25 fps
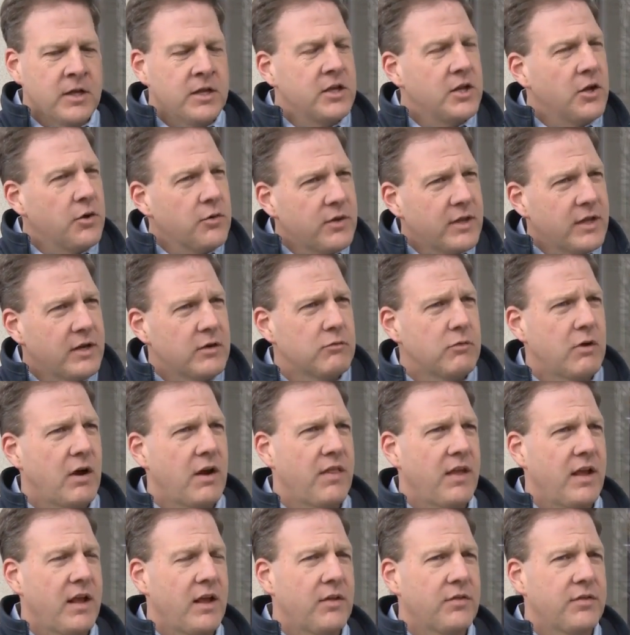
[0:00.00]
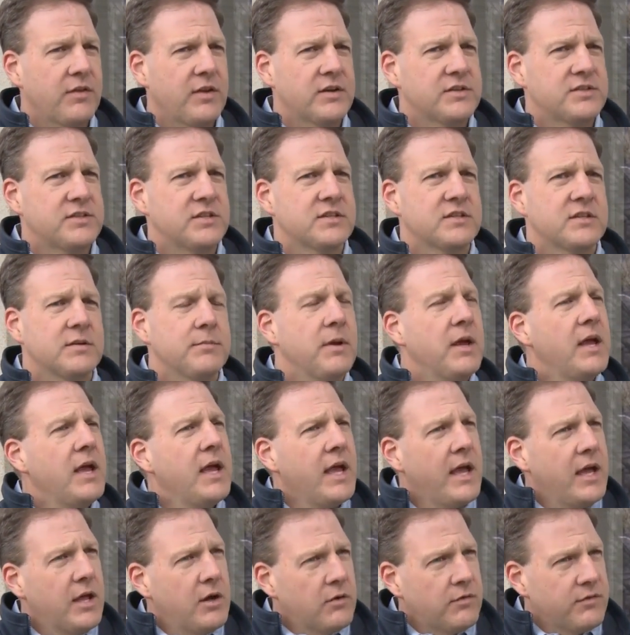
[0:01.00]
You don't get a run on the healthcare system,
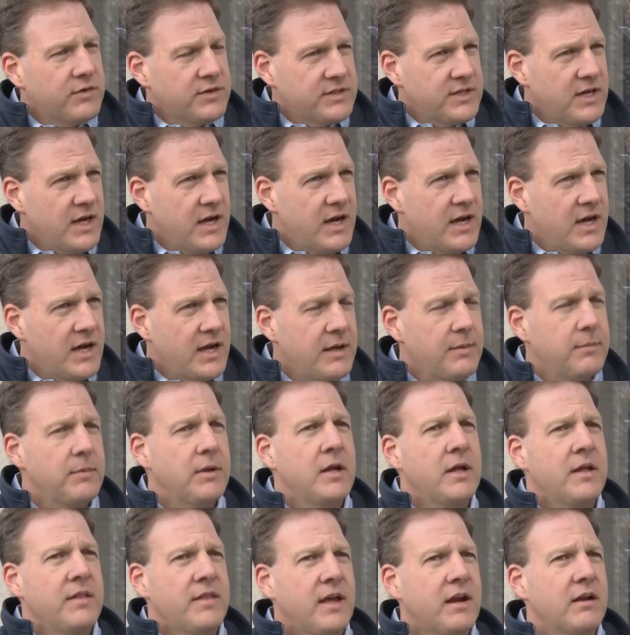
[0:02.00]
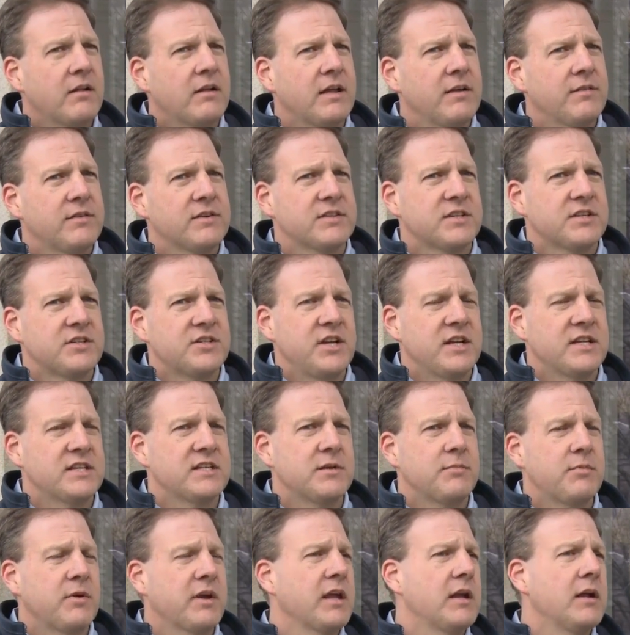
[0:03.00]
and over time, that'll give us a
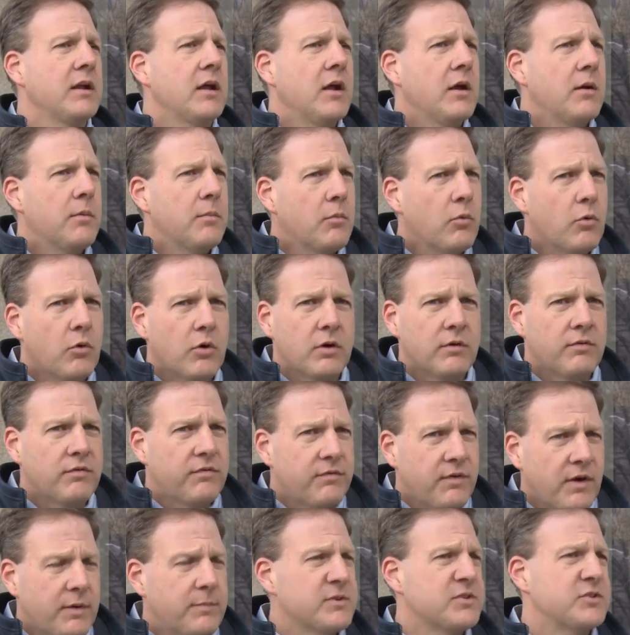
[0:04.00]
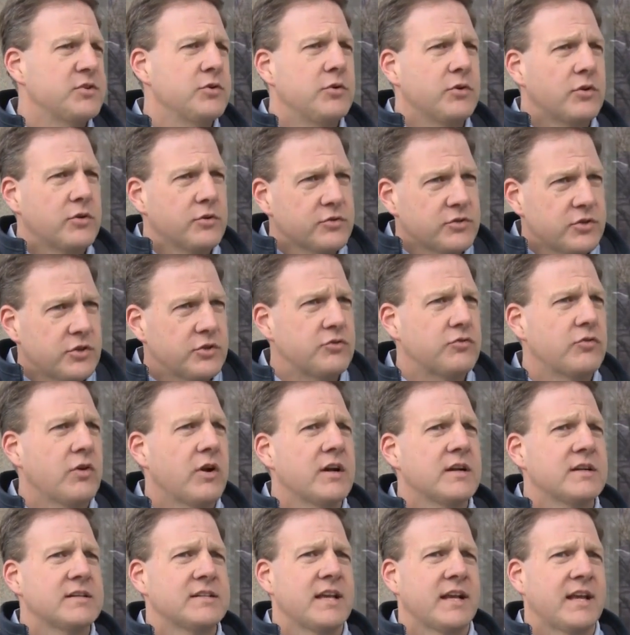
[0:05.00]
chance to bring in more pharmaceuticals or
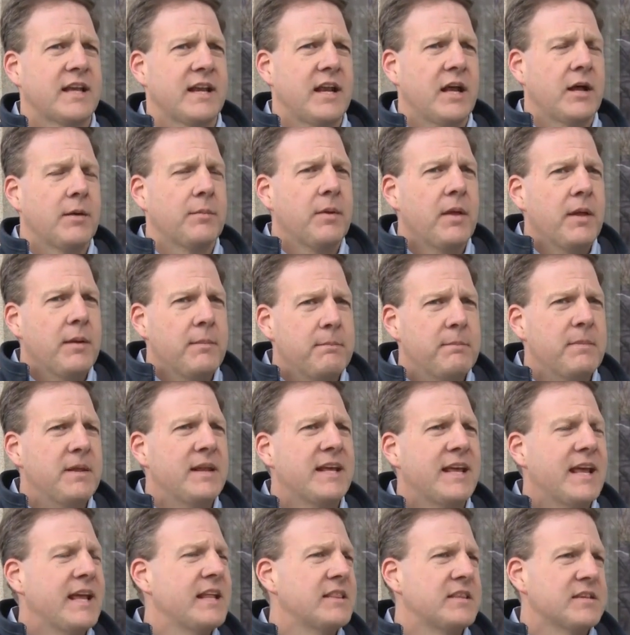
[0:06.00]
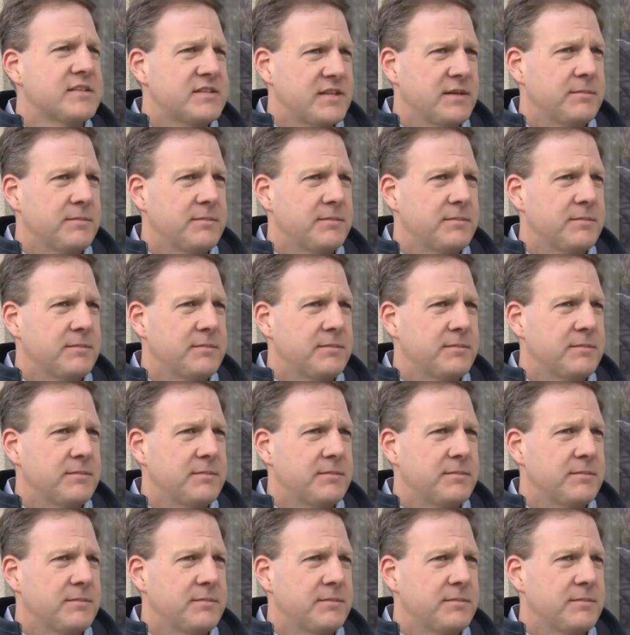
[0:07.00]
drugs that can help mitigate the